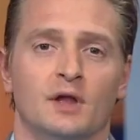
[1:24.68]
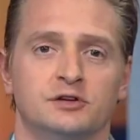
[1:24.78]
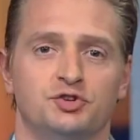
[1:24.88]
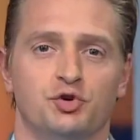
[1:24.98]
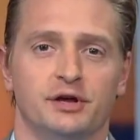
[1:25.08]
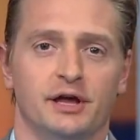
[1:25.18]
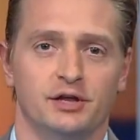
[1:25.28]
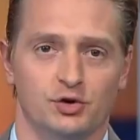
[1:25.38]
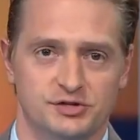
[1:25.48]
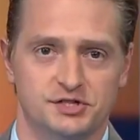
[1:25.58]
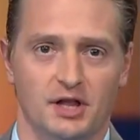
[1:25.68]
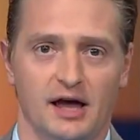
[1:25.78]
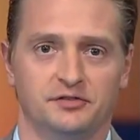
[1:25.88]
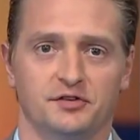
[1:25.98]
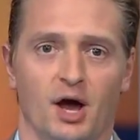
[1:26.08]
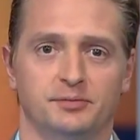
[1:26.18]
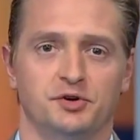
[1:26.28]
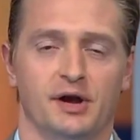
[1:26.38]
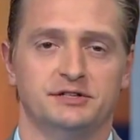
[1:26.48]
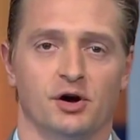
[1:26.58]
So you can get your slice and help
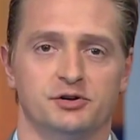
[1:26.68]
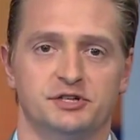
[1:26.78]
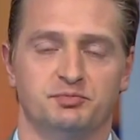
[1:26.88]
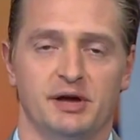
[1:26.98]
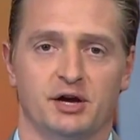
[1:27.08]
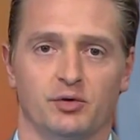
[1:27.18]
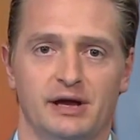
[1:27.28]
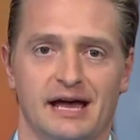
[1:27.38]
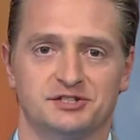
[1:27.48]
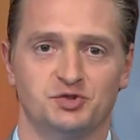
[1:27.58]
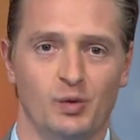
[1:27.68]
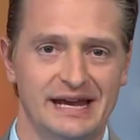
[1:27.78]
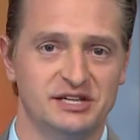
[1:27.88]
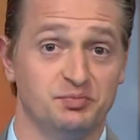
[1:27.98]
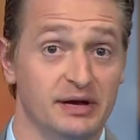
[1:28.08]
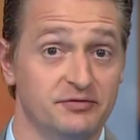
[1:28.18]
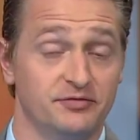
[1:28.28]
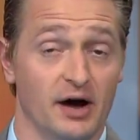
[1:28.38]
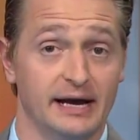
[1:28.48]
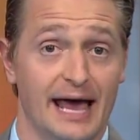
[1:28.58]
donate to Archie's Bakery at Sweetie's Big
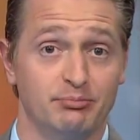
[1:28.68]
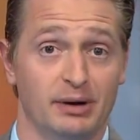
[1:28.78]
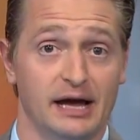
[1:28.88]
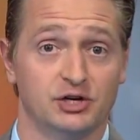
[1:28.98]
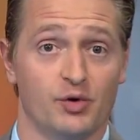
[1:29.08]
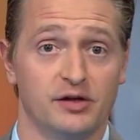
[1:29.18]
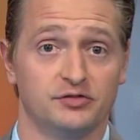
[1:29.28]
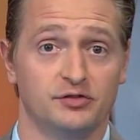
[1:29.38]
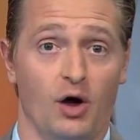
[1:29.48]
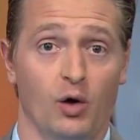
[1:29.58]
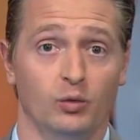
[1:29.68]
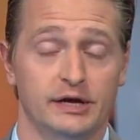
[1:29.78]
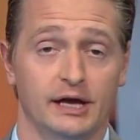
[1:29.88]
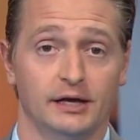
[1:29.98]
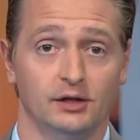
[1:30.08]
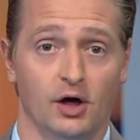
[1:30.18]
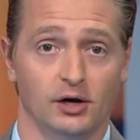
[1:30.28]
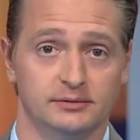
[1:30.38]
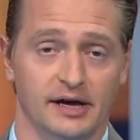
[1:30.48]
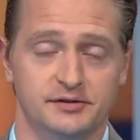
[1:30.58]
Fun at Pinecrest all weekend
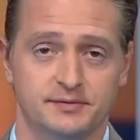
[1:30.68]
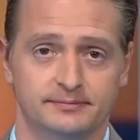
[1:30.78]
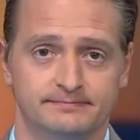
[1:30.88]
long. Guys?